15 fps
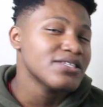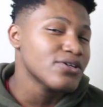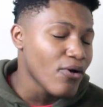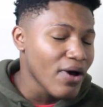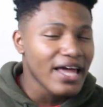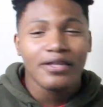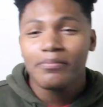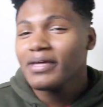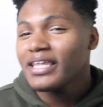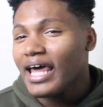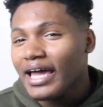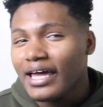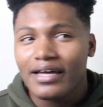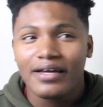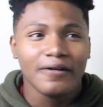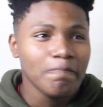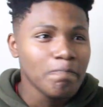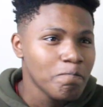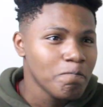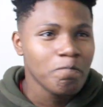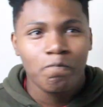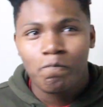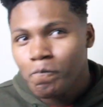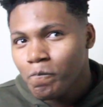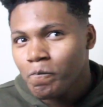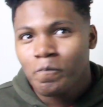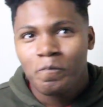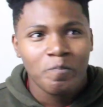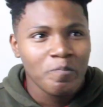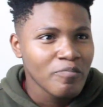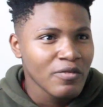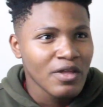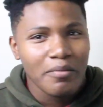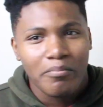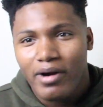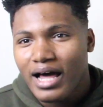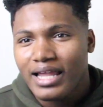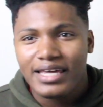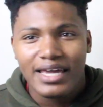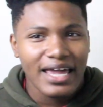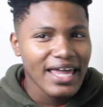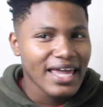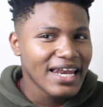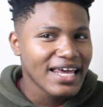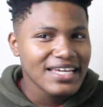It's gonna have to be like a probably an